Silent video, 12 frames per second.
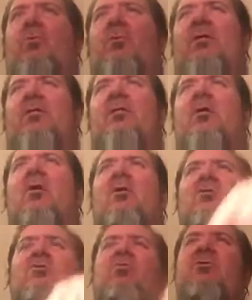like
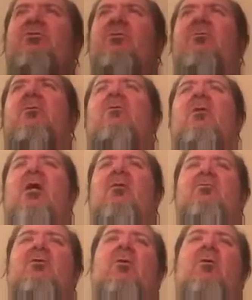twisted their
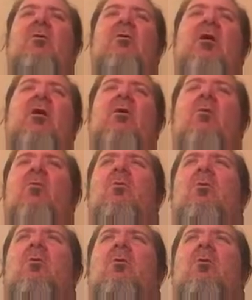lives are and how